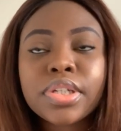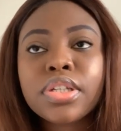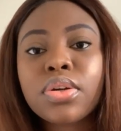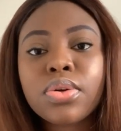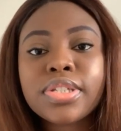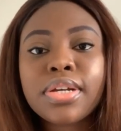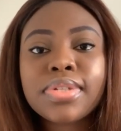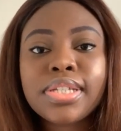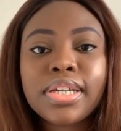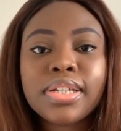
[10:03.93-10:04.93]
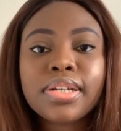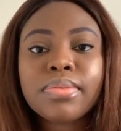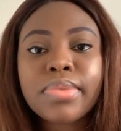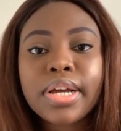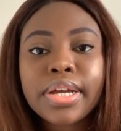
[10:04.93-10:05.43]
The course I was taking,
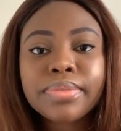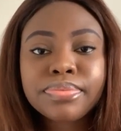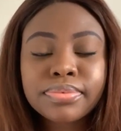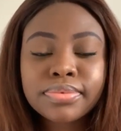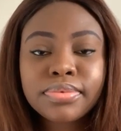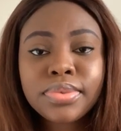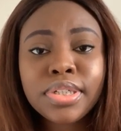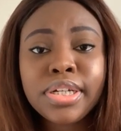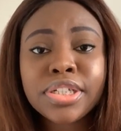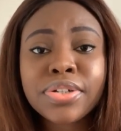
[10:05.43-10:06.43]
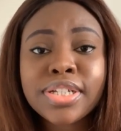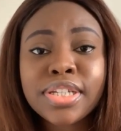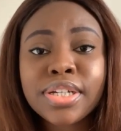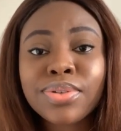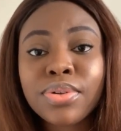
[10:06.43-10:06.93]
then my lecturer
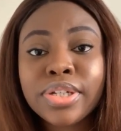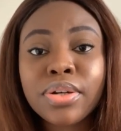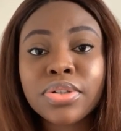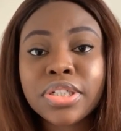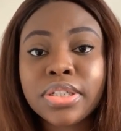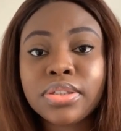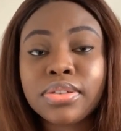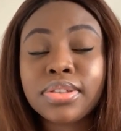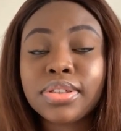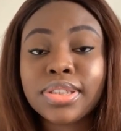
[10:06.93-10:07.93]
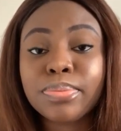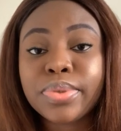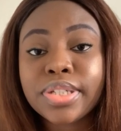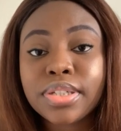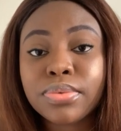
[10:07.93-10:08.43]
said only all she taught us in
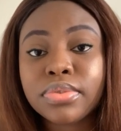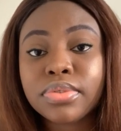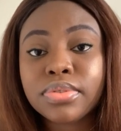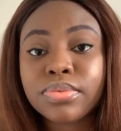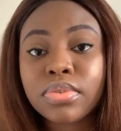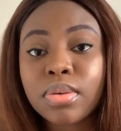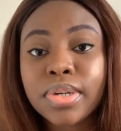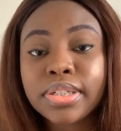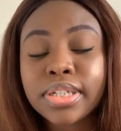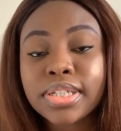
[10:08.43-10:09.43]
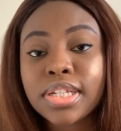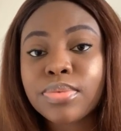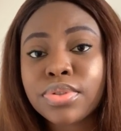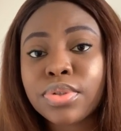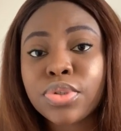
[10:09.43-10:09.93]
person would come out in the exam.
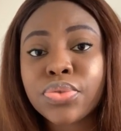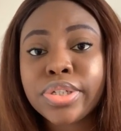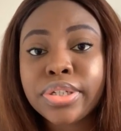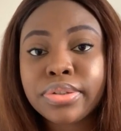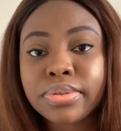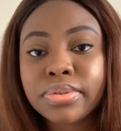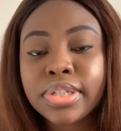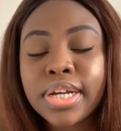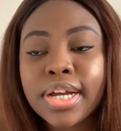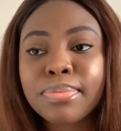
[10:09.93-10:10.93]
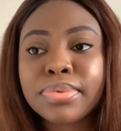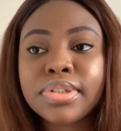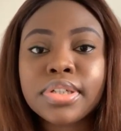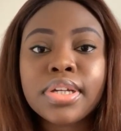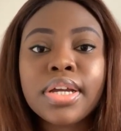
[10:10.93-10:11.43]
So it was really good that happened.